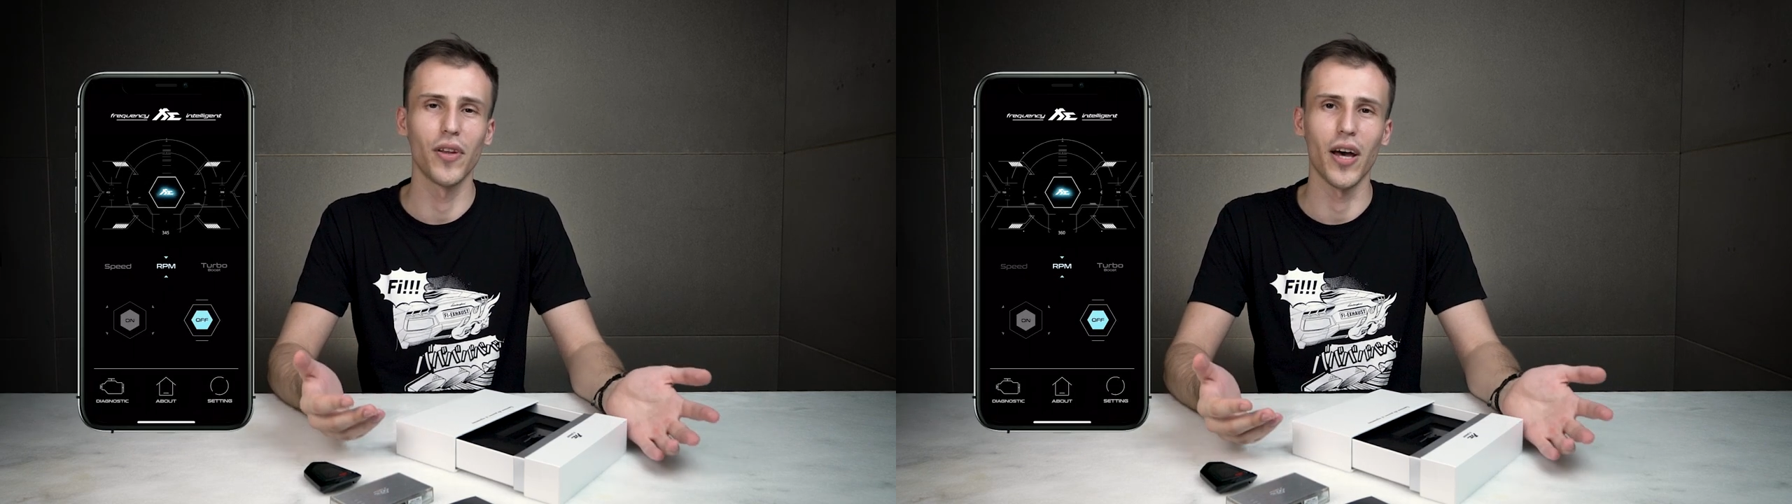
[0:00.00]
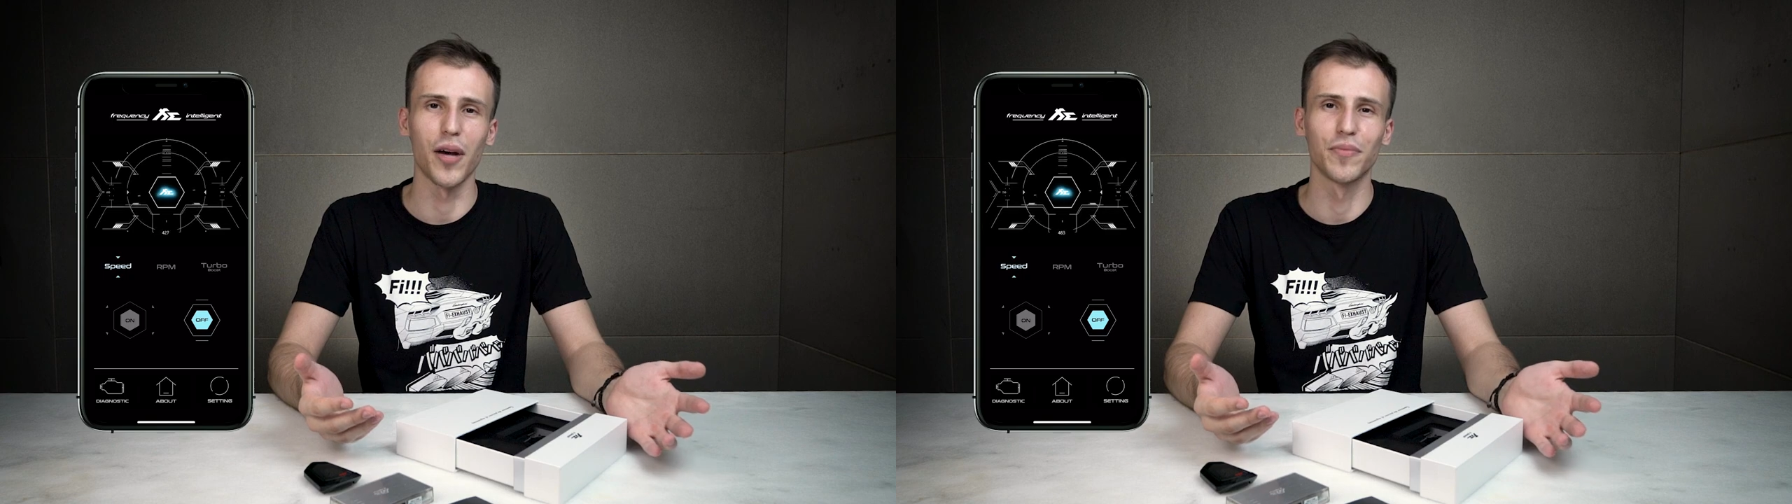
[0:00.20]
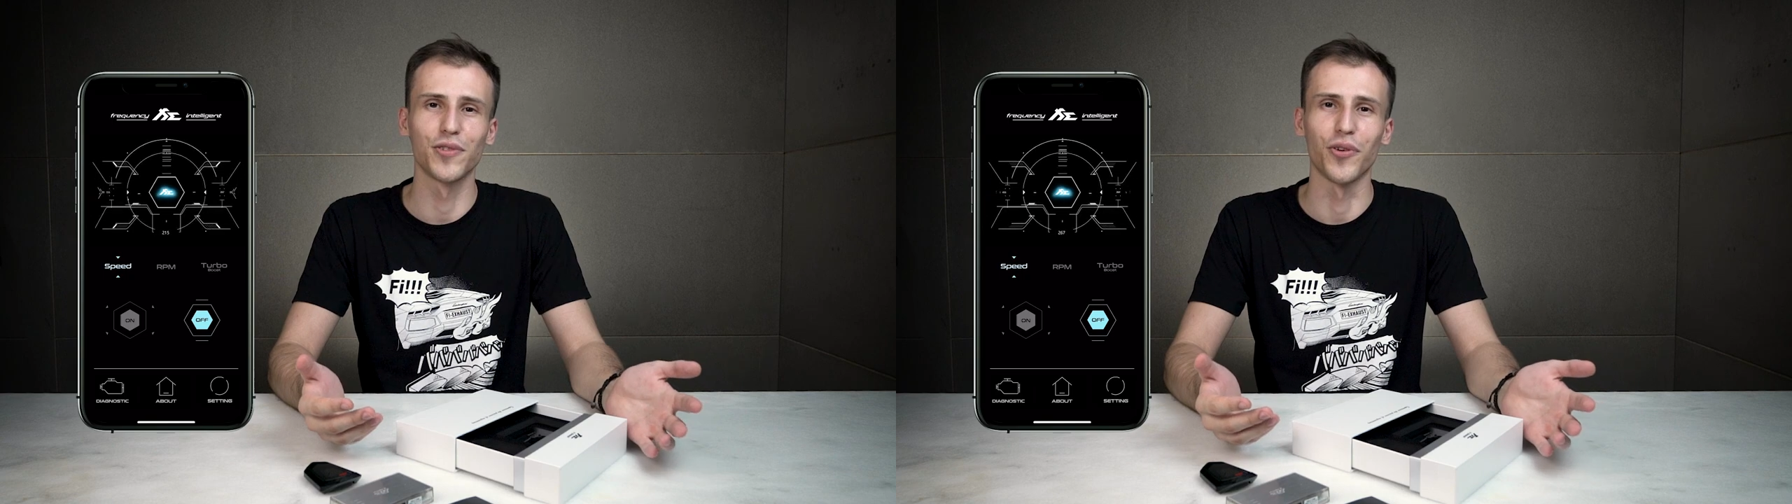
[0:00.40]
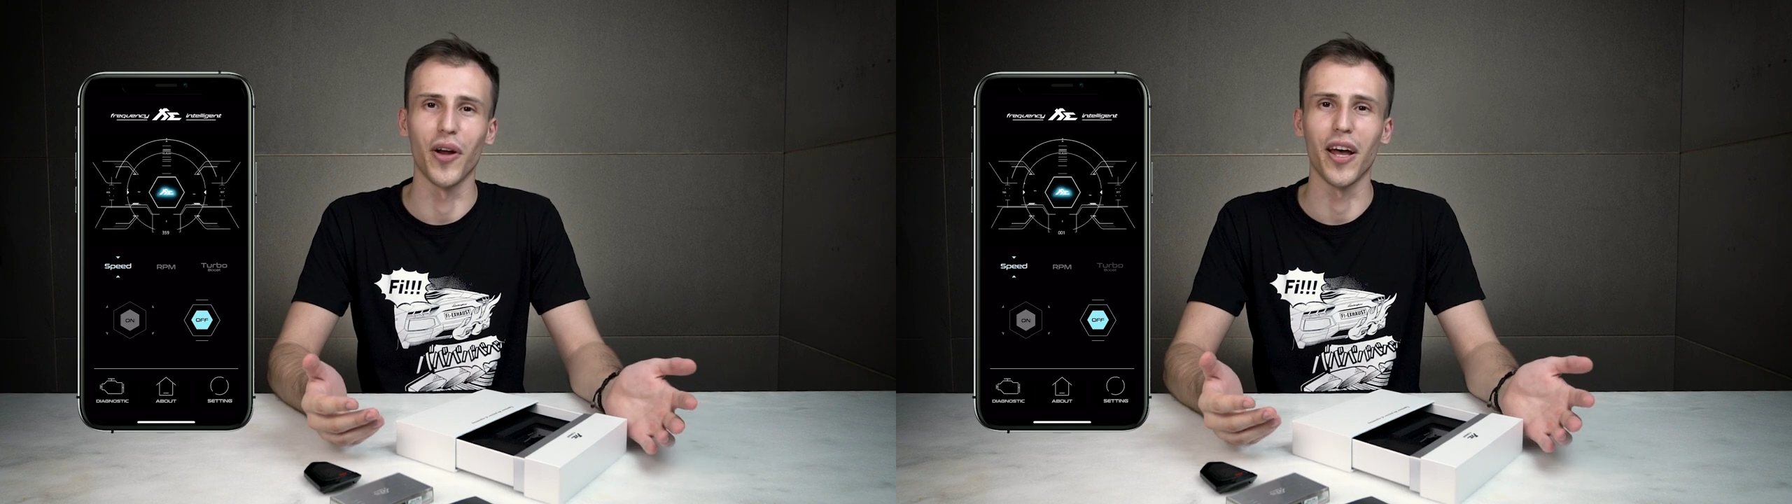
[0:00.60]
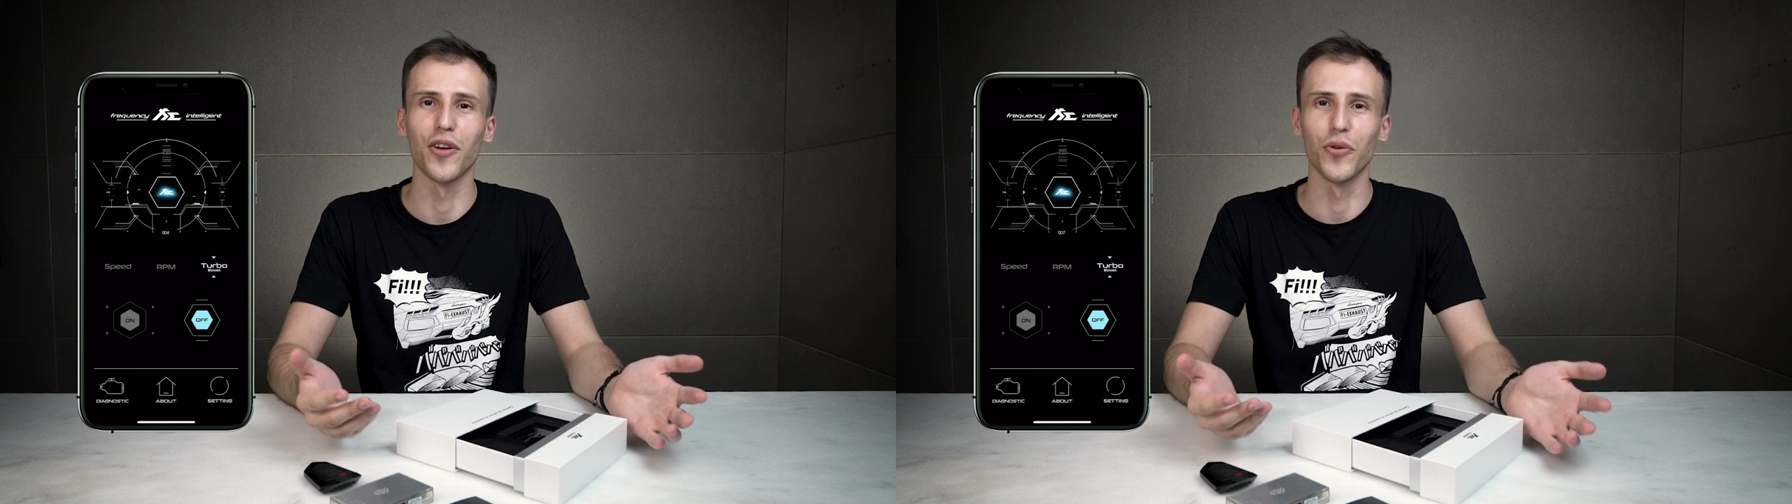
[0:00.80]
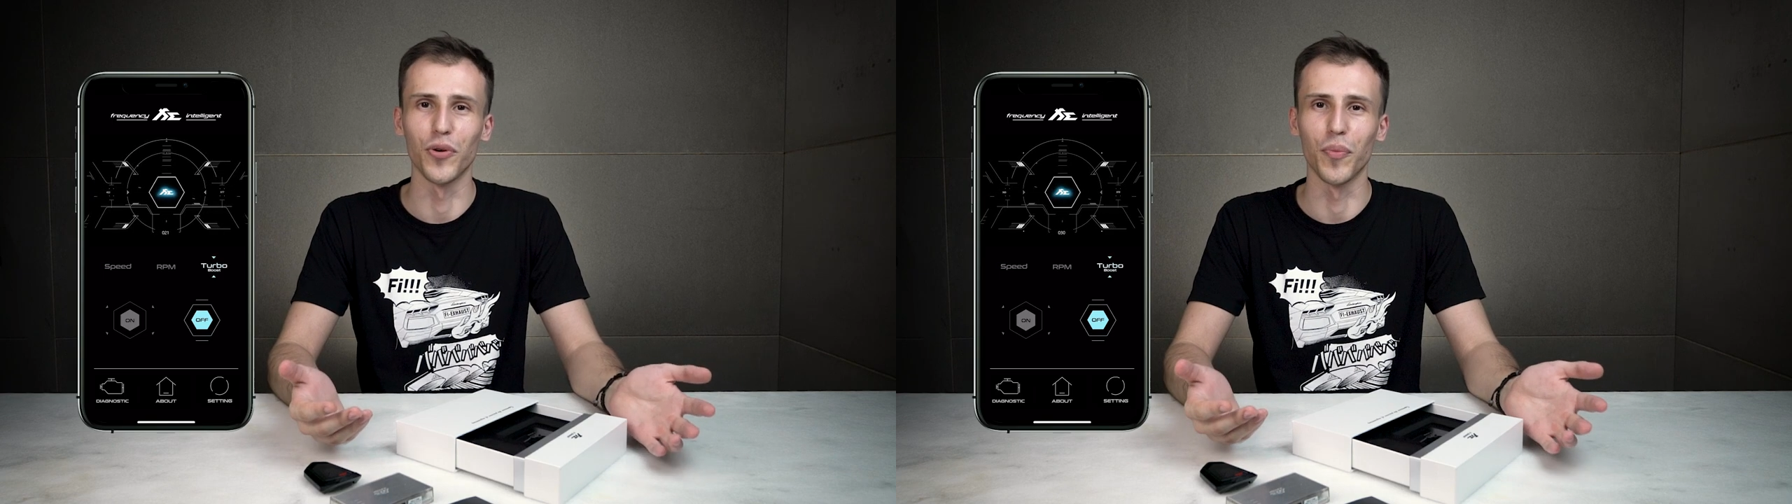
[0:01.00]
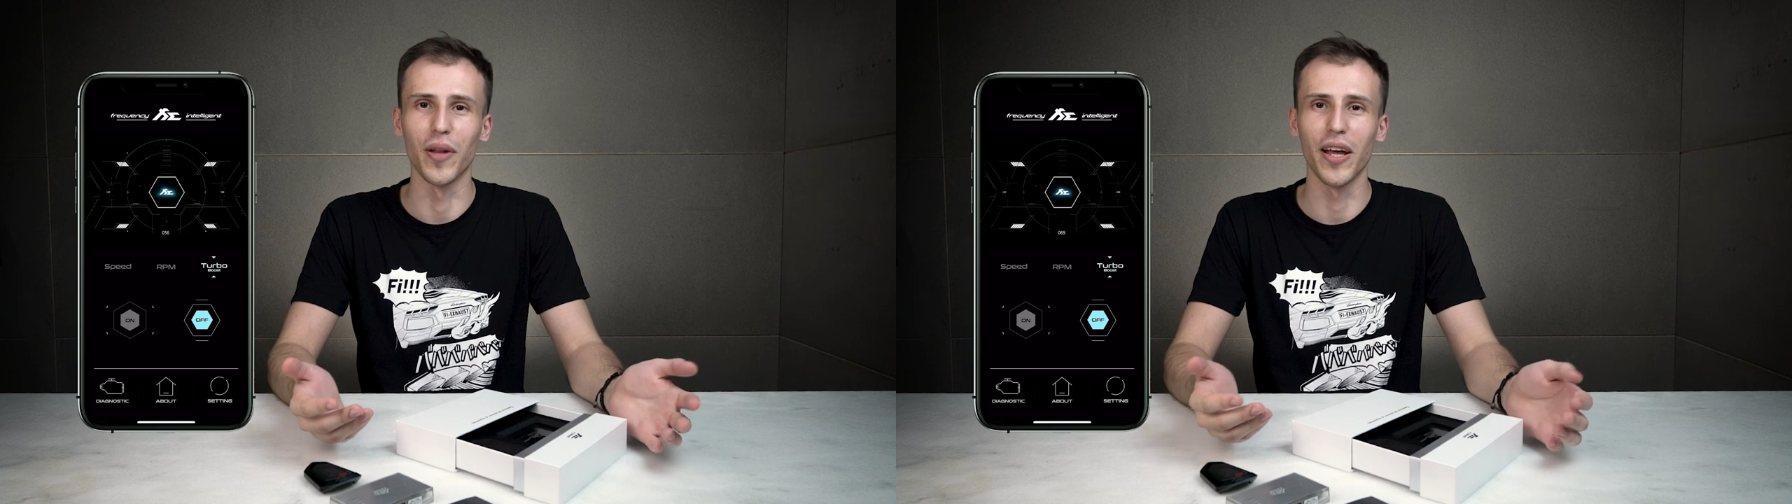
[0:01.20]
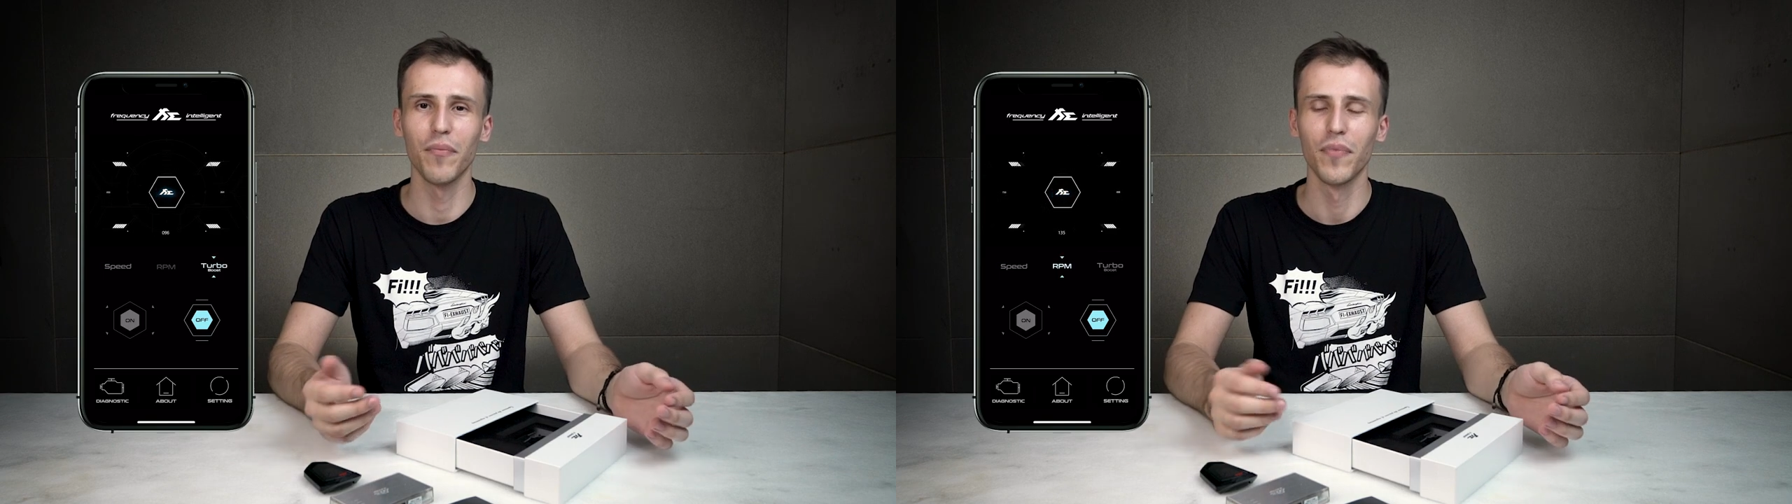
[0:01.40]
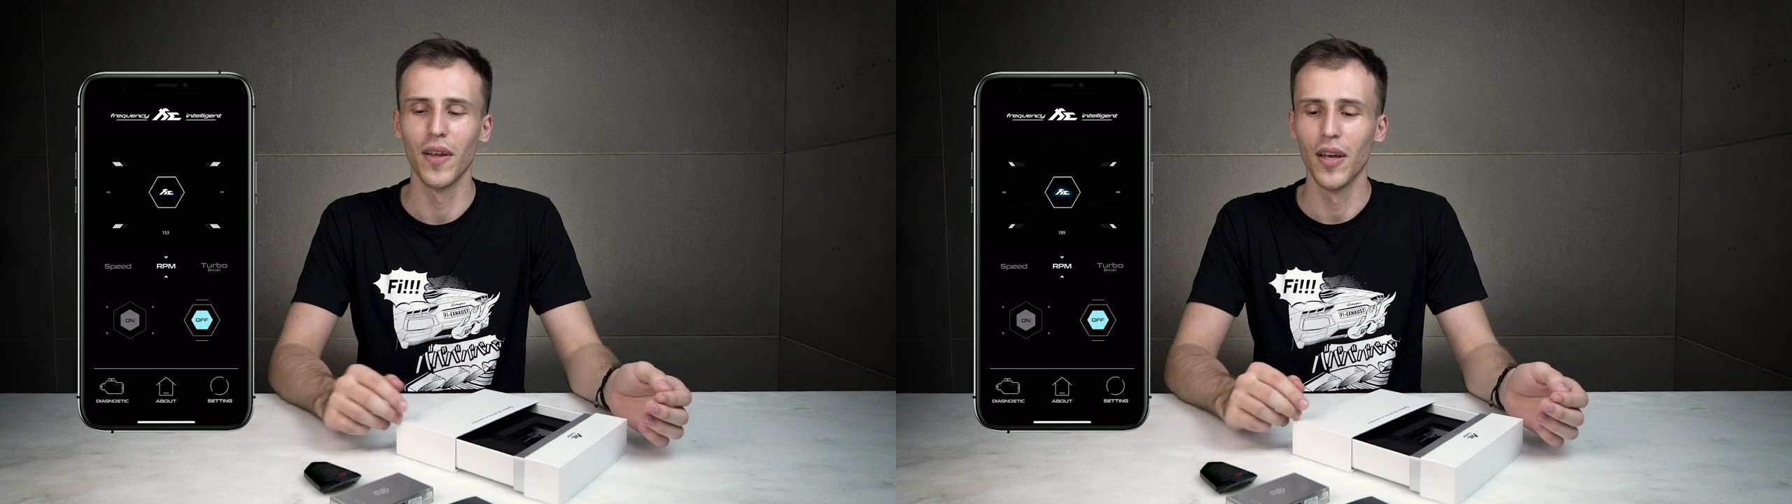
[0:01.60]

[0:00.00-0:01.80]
the App Store and Google Play.